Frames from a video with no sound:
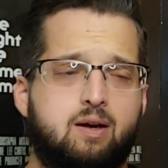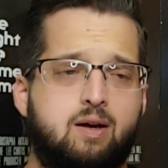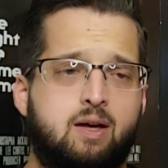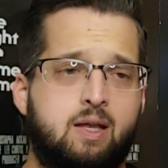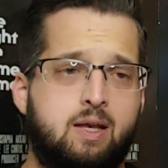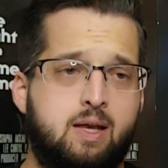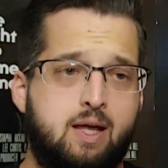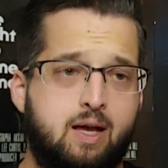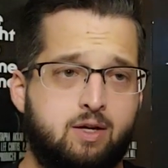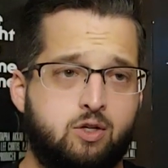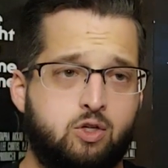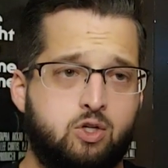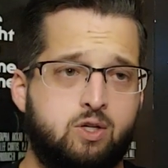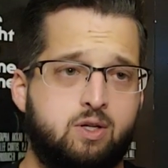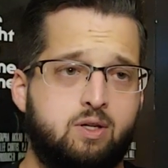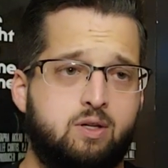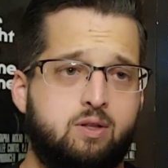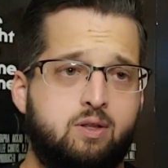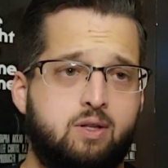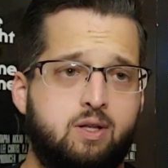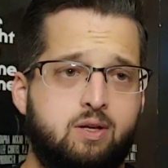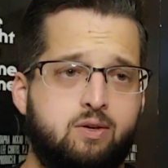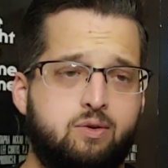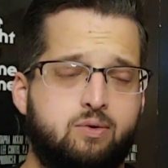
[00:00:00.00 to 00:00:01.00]

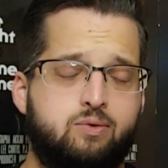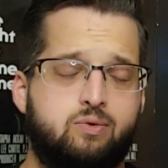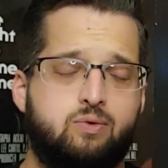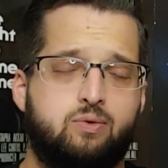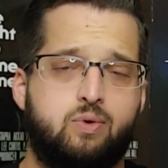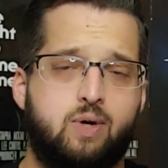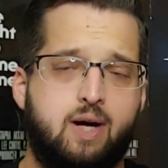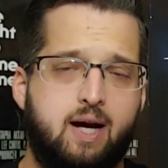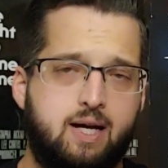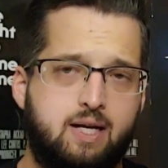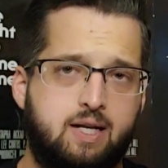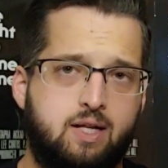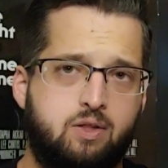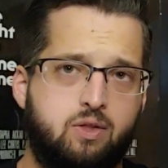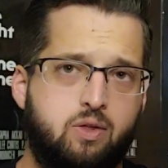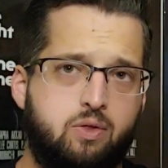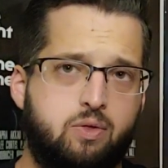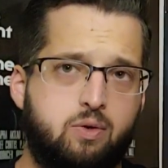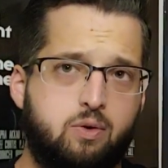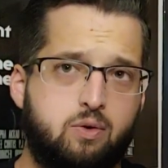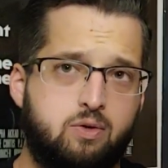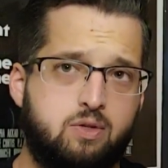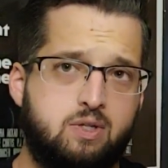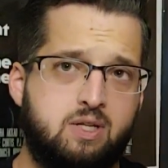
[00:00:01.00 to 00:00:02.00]
connection the Friday the
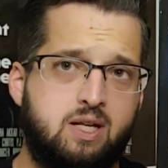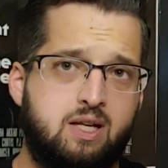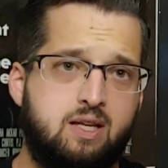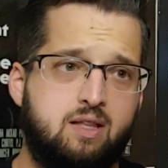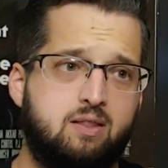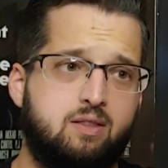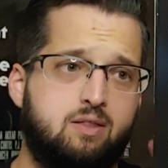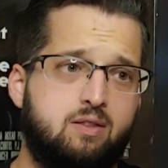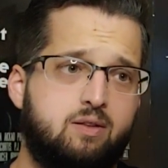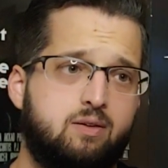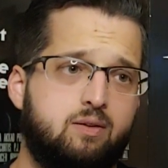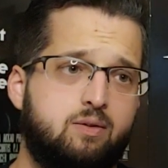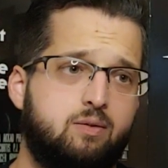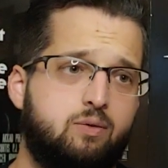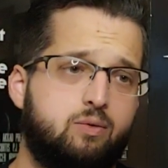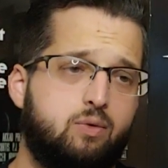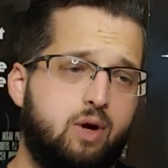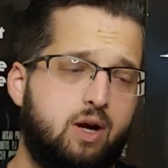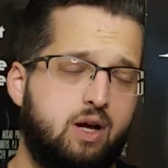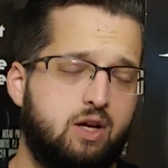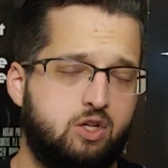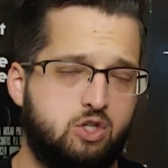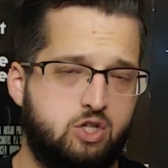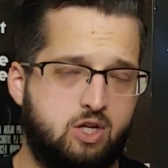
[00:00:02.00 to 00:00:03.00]
13th
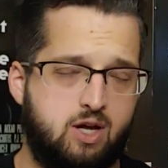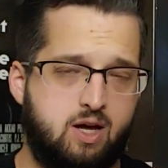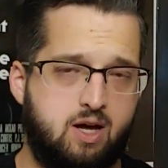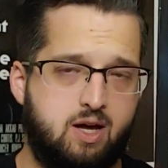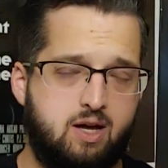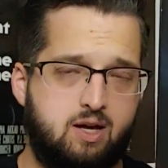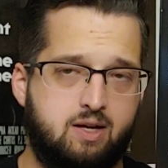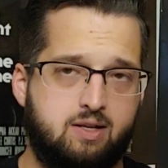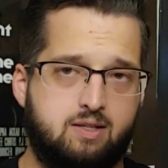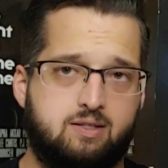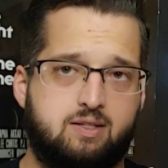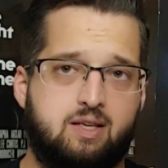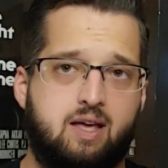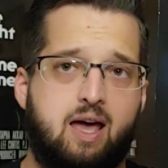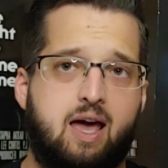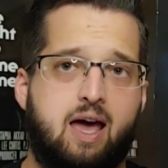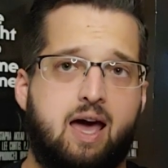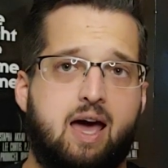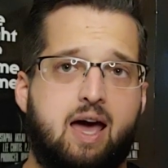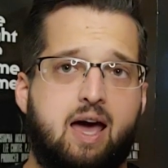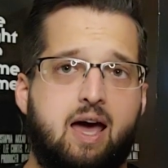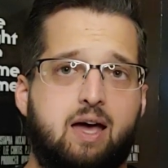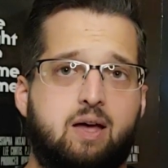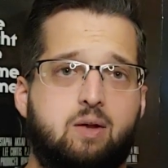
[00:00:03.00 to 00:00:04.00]
franchise
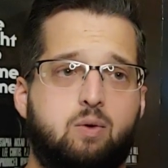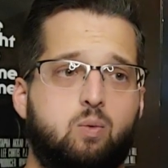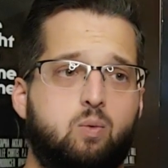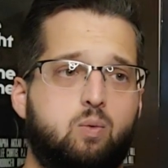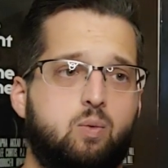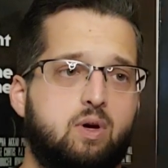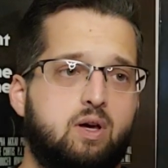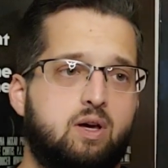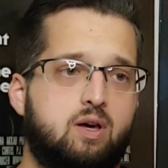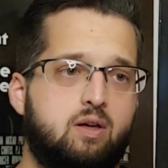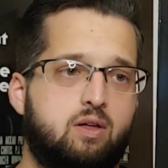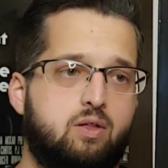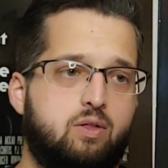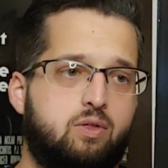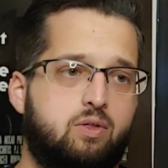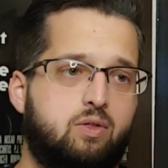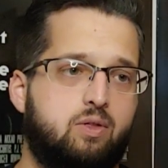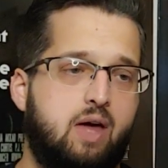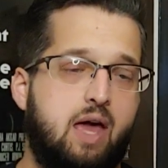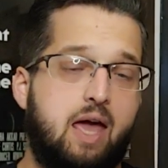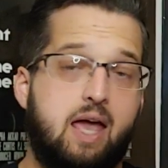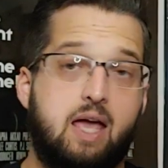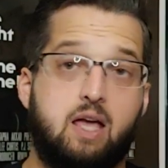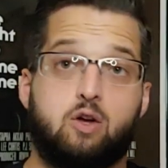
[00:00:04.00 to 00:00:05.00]
had with
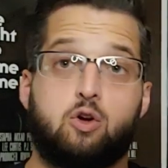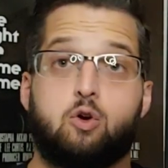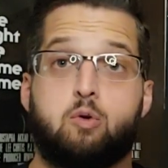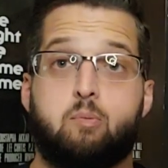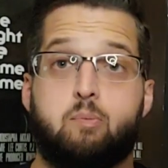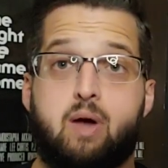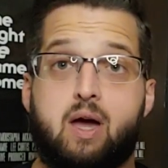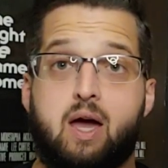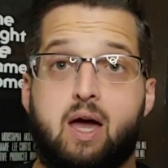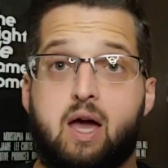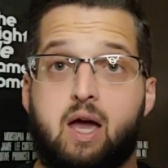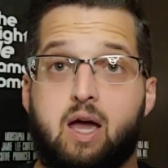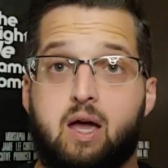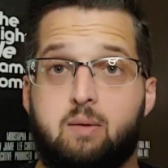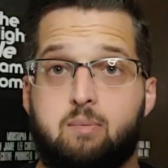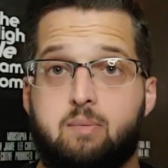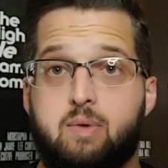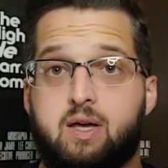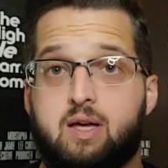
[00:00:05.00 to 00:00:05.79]
Anchor Bay.